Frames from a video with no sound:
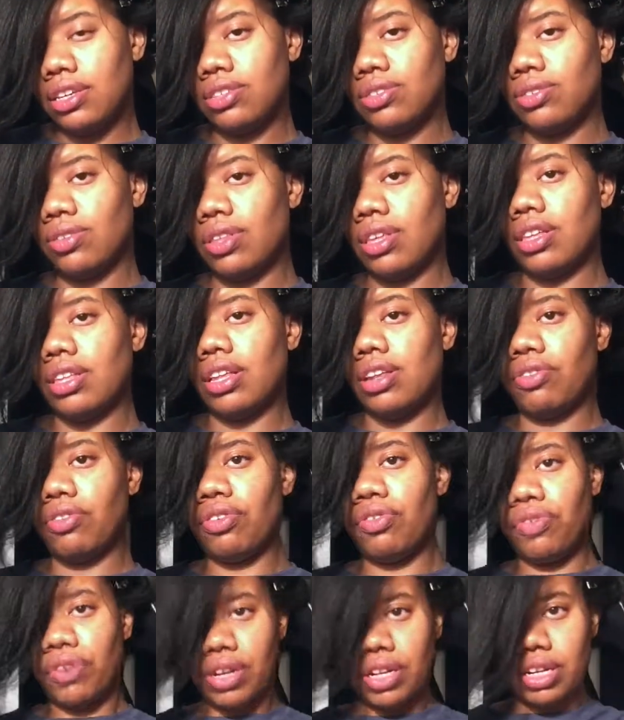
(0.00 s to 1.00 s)
so they then
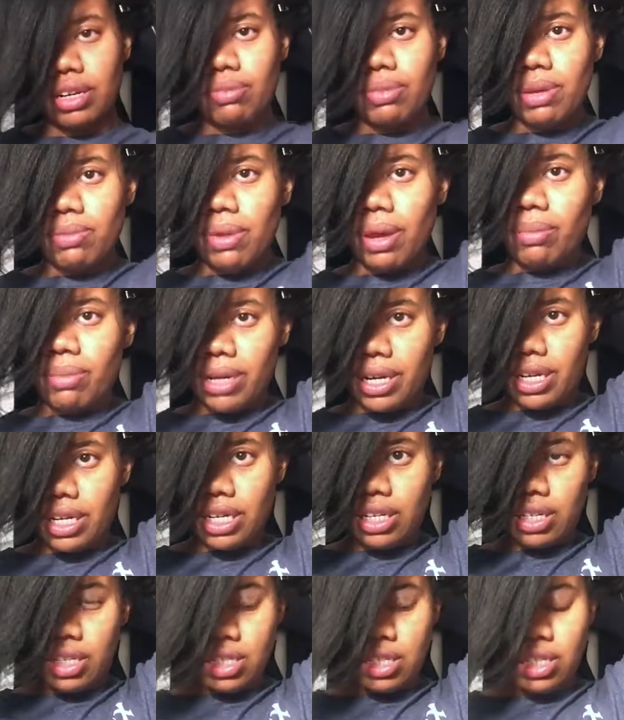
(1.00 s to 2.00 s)
refunded me my
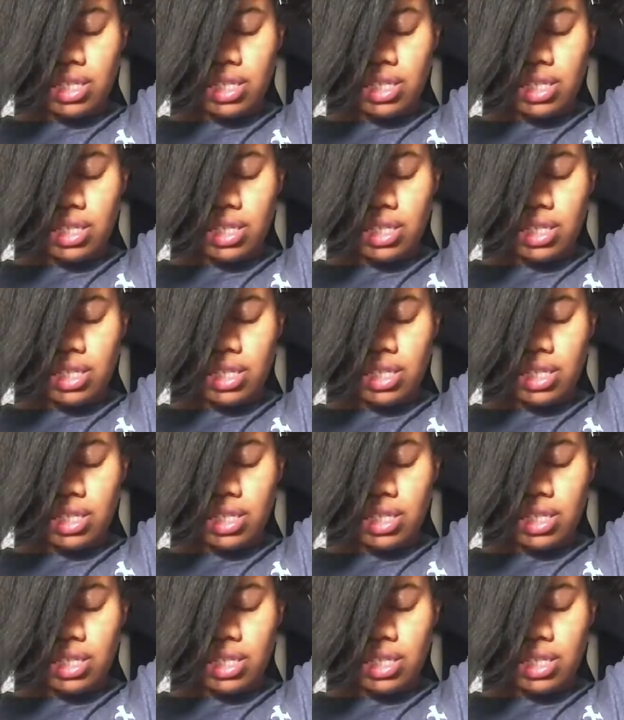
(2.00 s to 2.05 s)
money.